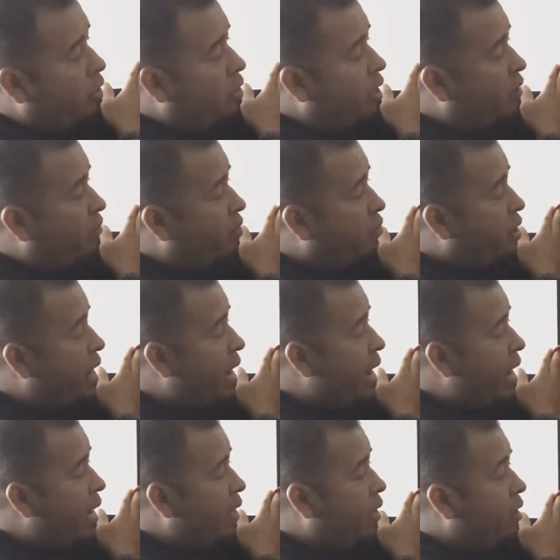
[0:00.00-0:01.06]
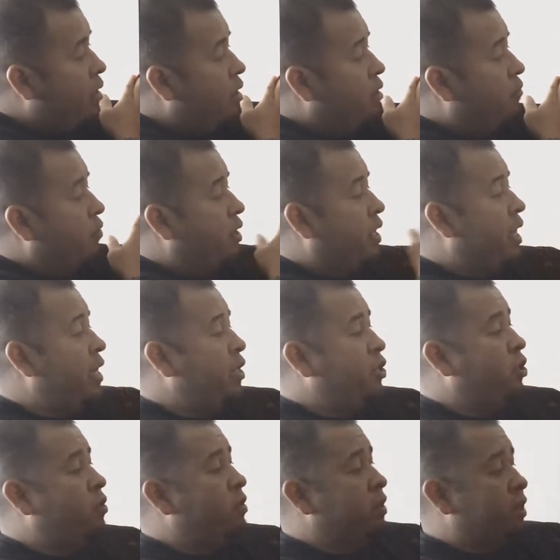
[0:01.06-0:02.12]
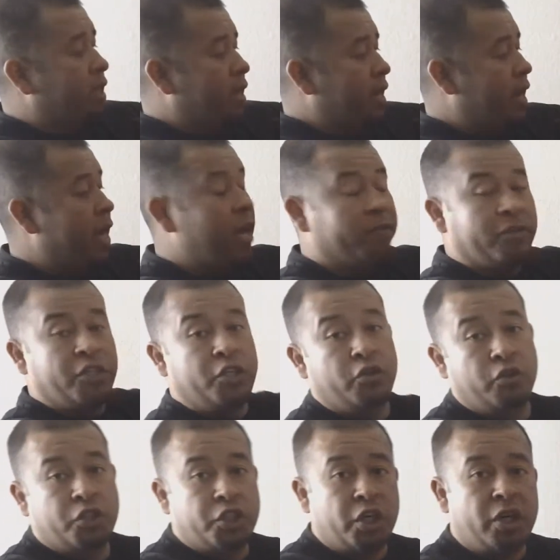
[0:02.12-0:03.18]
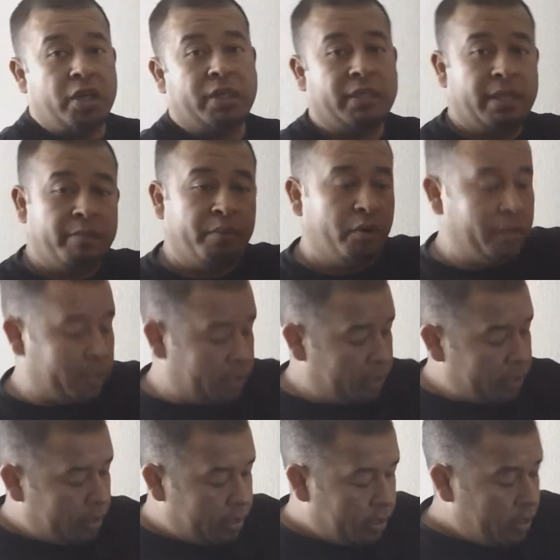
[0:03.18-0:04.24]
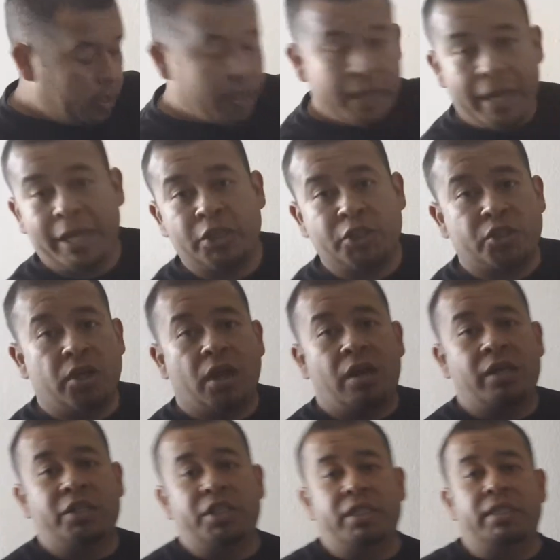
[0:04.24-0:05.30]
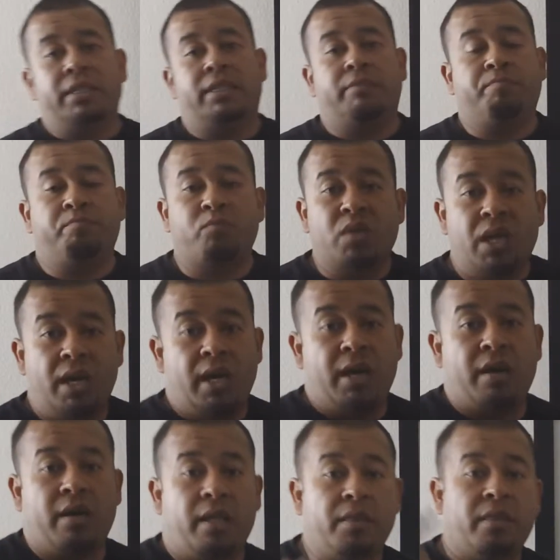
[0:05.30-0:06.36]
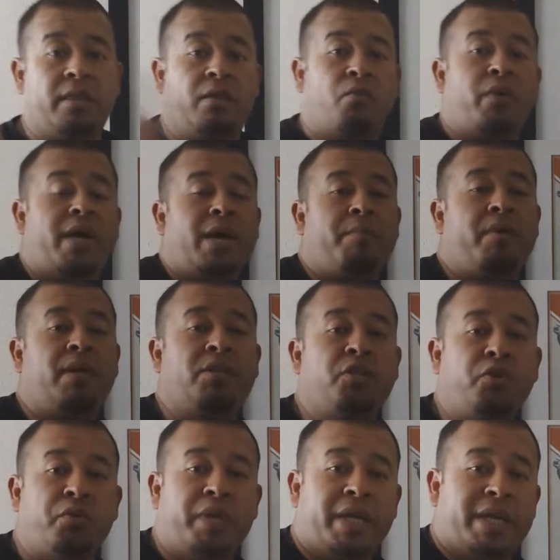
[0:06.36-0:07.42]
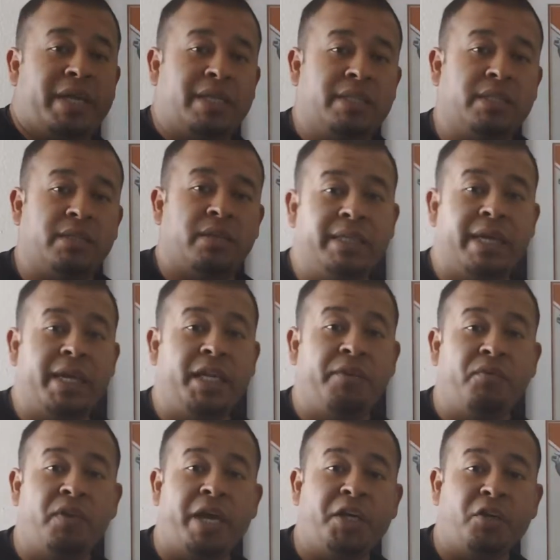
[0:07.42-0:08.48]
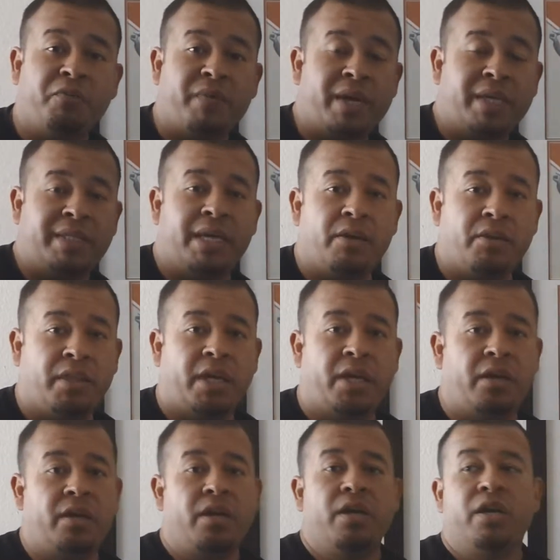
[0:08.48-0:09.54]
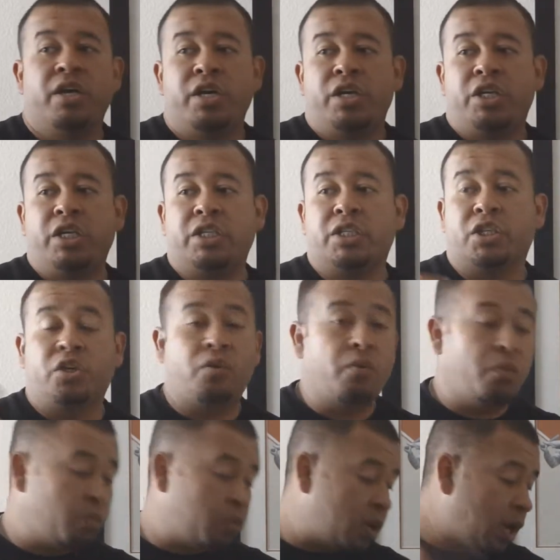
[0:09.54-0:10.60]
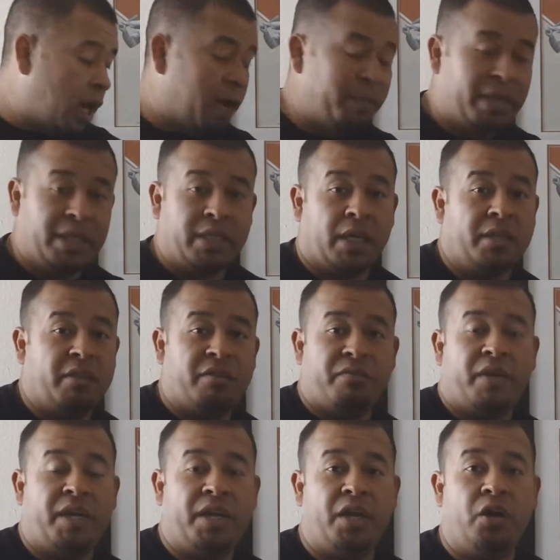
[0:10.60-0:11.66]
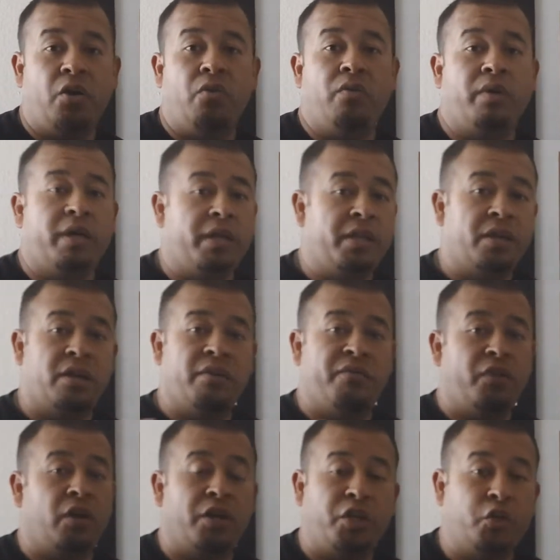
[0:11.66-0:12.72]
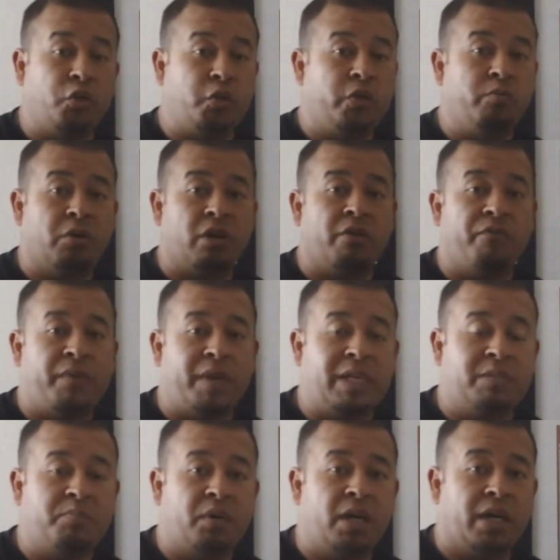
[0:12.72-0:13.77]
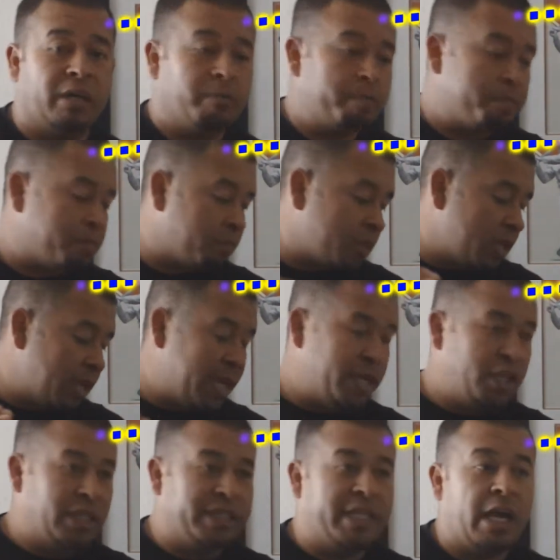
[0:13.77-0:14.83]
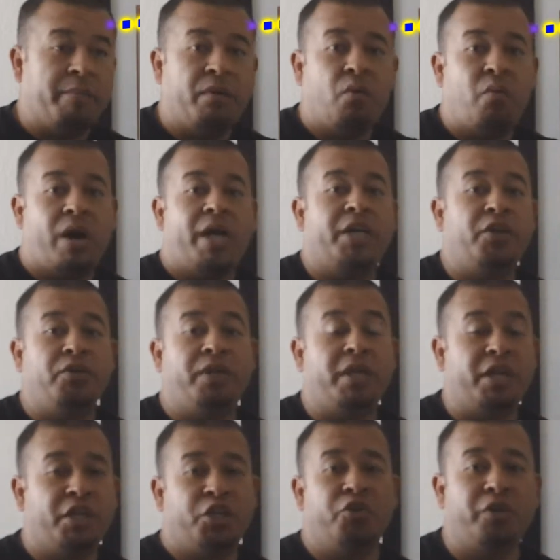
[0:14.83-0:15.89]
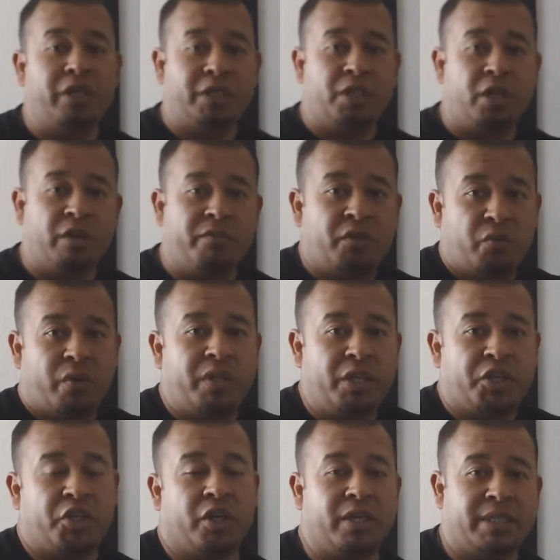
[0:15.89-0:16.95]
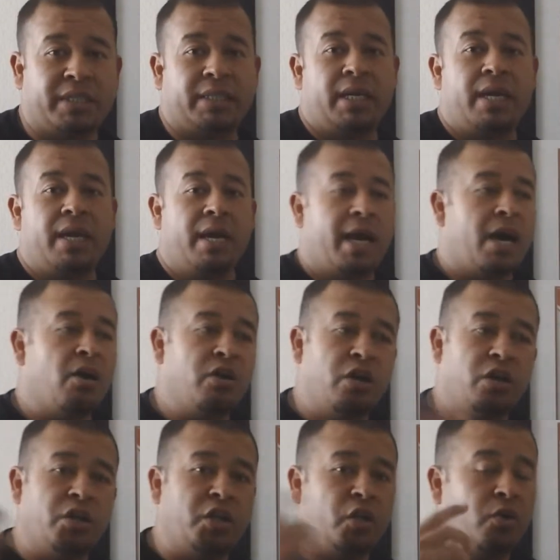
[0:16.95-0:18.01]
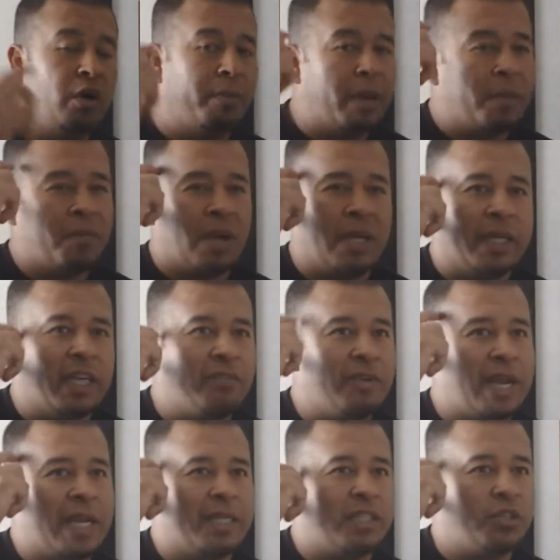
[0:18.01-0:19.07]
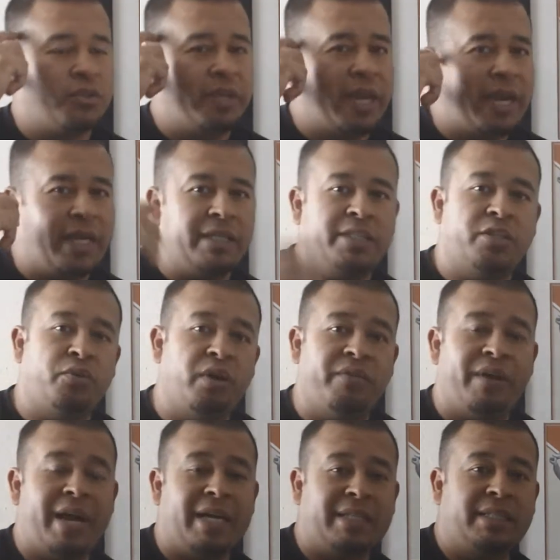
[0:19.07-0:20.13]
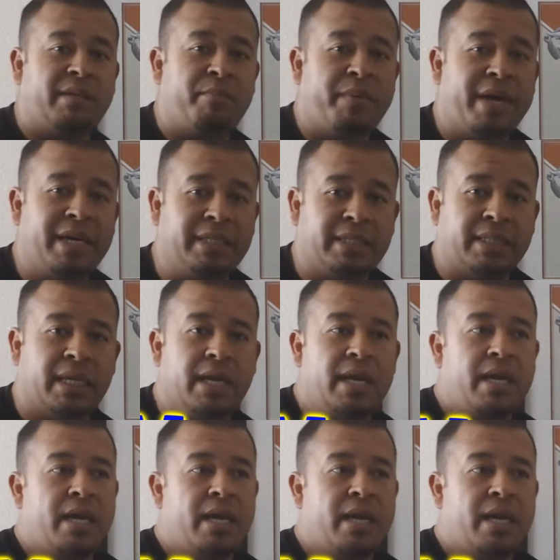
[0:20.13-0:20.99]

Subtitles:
winner they've ever had for the Angels. I have two shirts. They're both extra larges. The way I'm going to do it is, any of you Angel fans out there, just comment on this video, either if you're on YouTube or on Facebook, and just tell me why you think you deserve to win the shirts. I'll go through them. I'll probably give it like 2 days. Whoever has the best,